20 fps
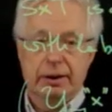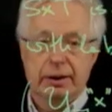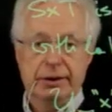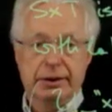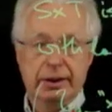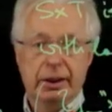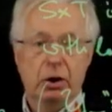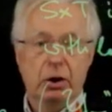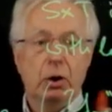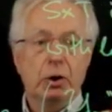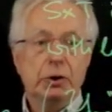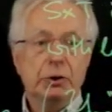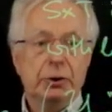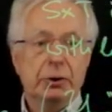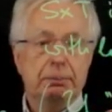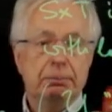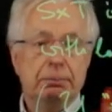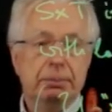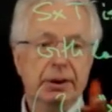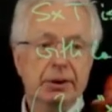there
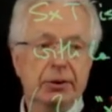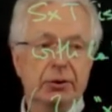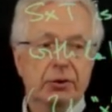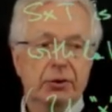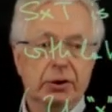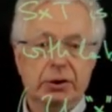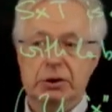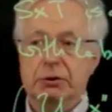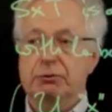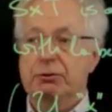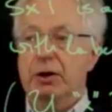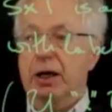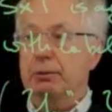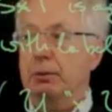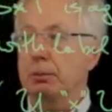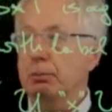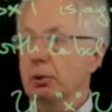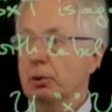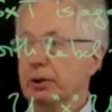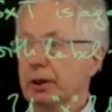also appears such a
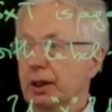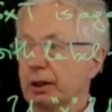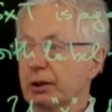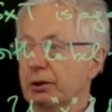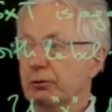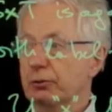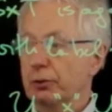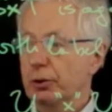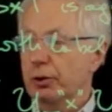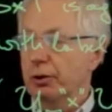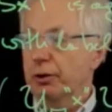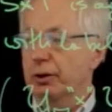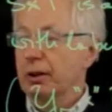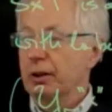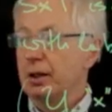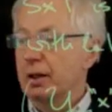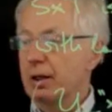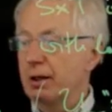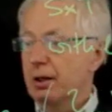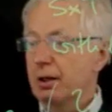fiber product for
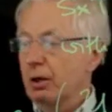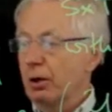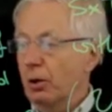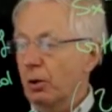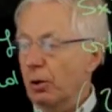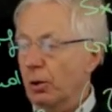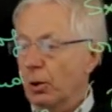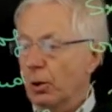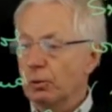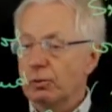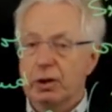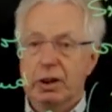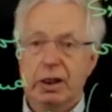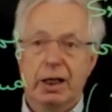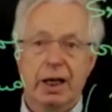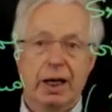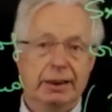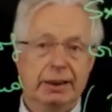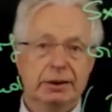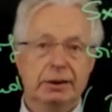
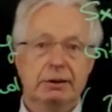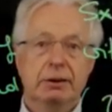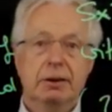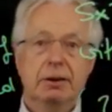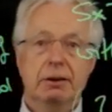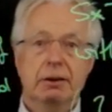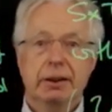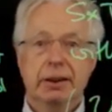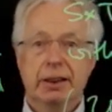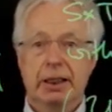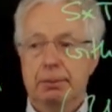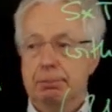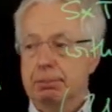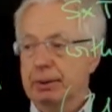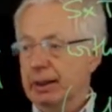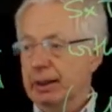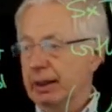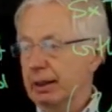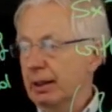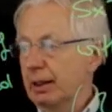overline
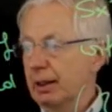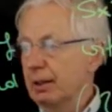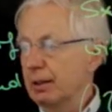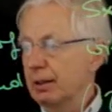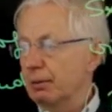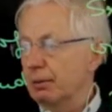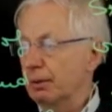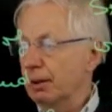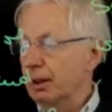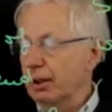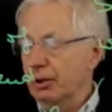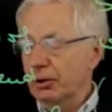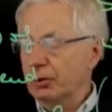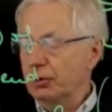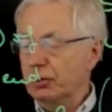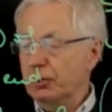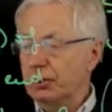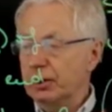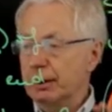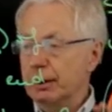capital a
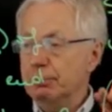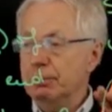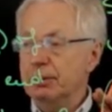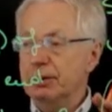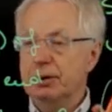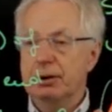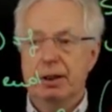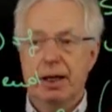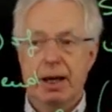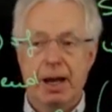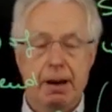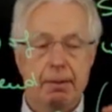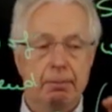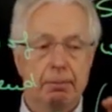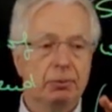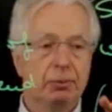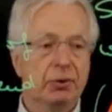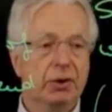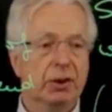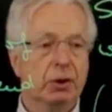script
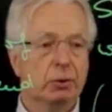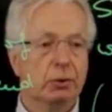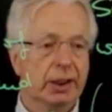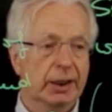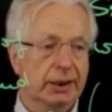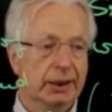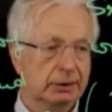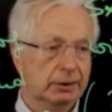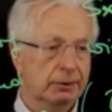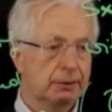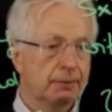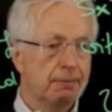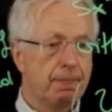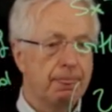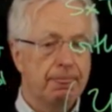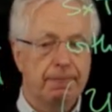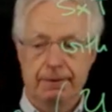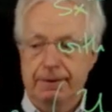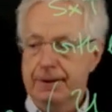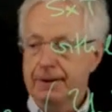M0N.
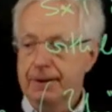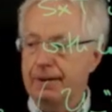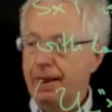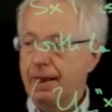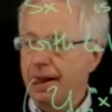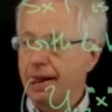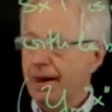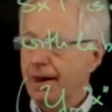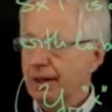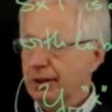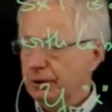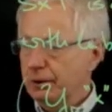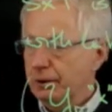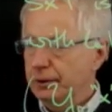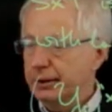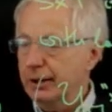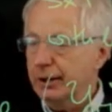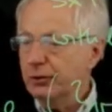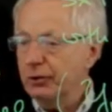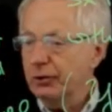Okay, so
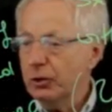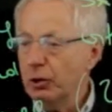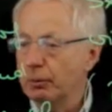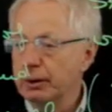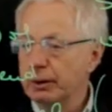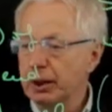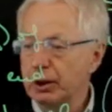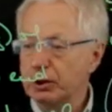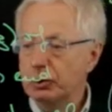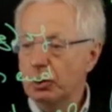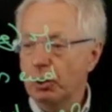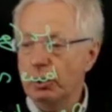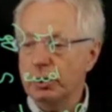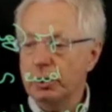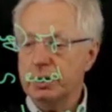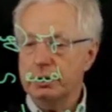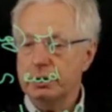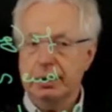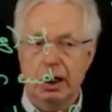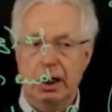that's the
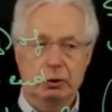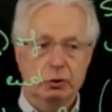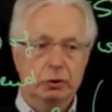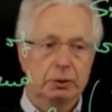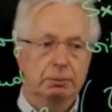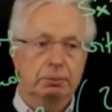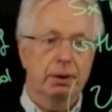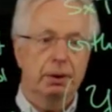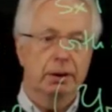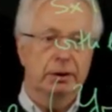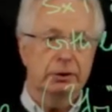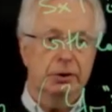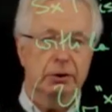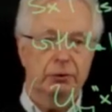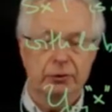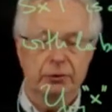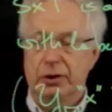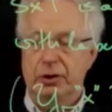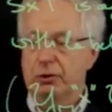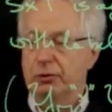combinatorial counterpart
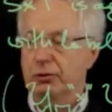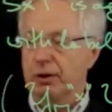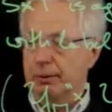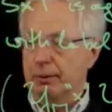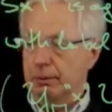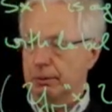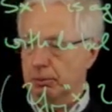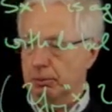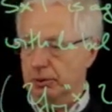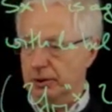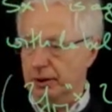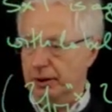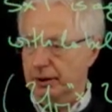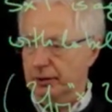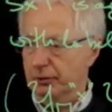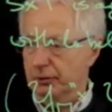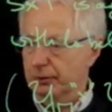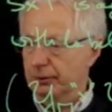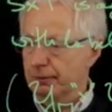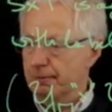of these fiber
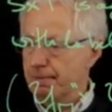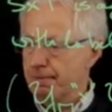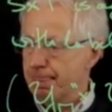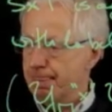products.